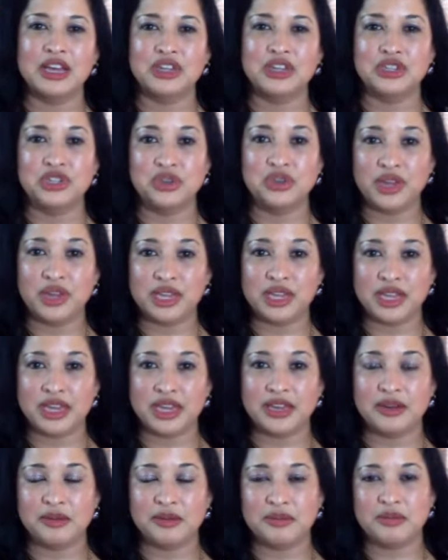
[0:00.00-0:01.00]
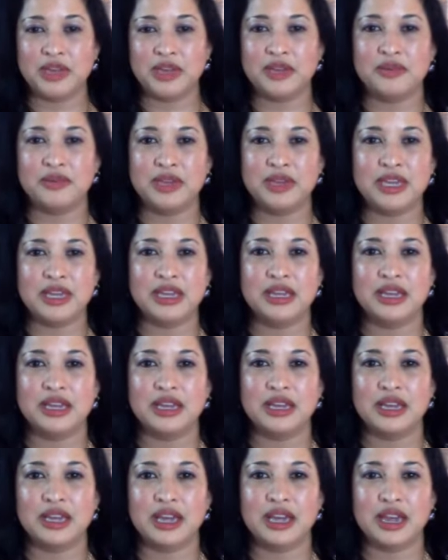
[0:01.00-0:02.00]
doing it maybe
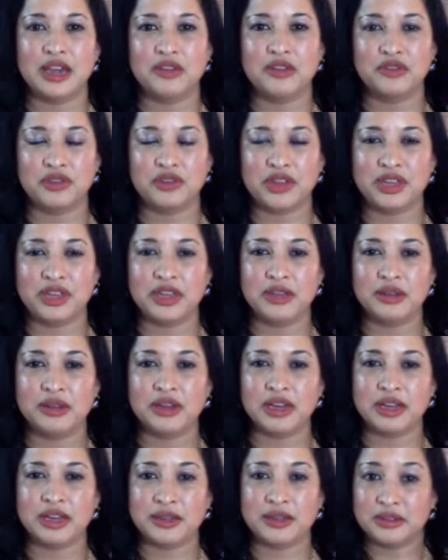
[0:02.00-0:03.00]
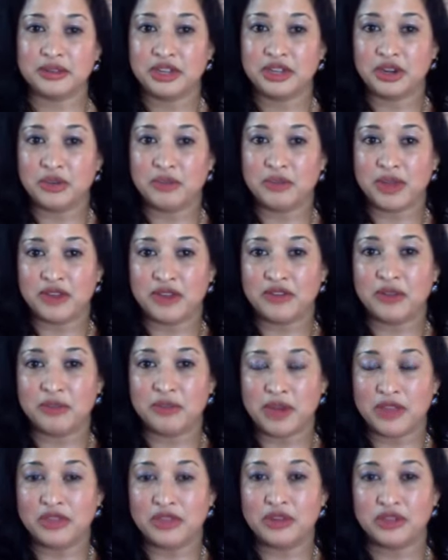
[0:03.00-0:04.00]
every
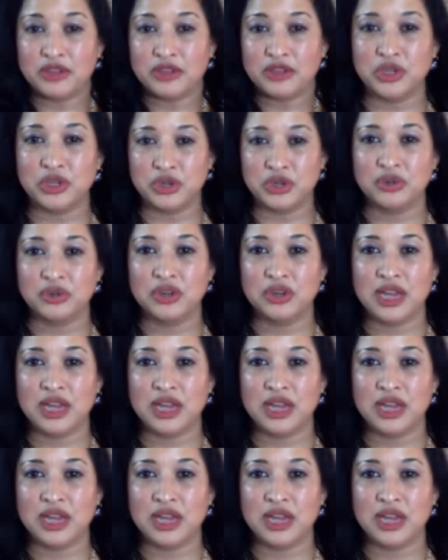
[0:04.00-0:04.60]
month or 2